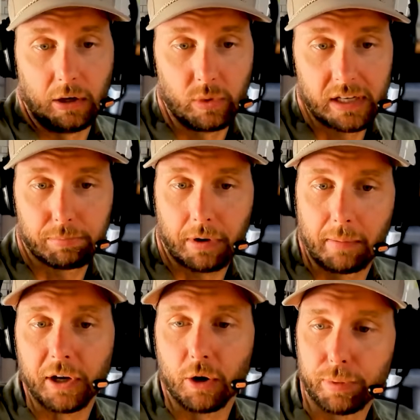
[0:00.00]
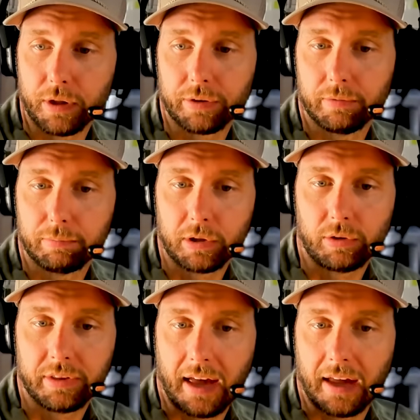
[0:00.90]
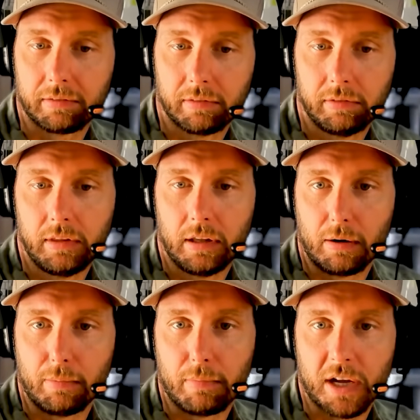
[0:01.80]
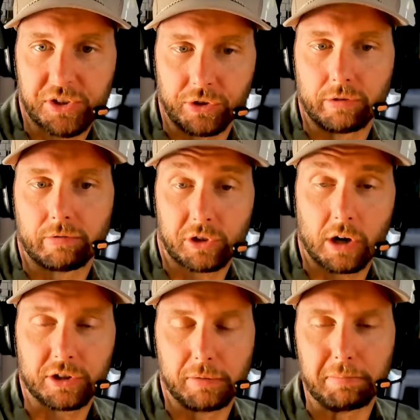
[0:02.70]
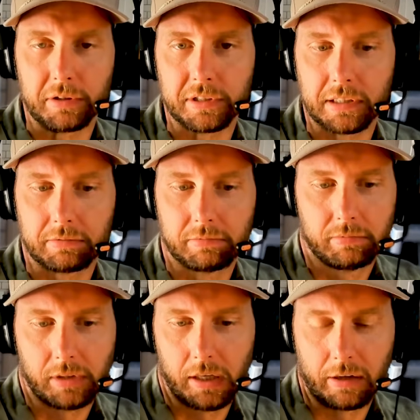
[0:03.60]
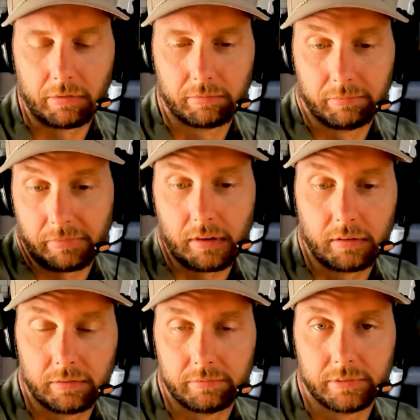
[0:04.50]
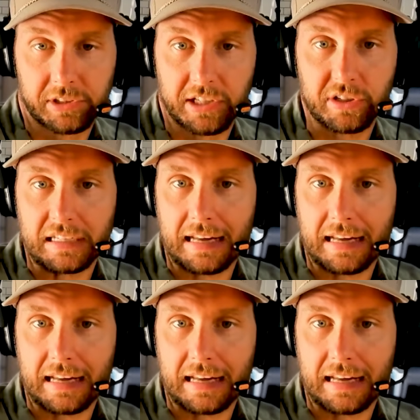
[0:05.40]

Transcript: we could probably go build that, muscle, start to build it, essentially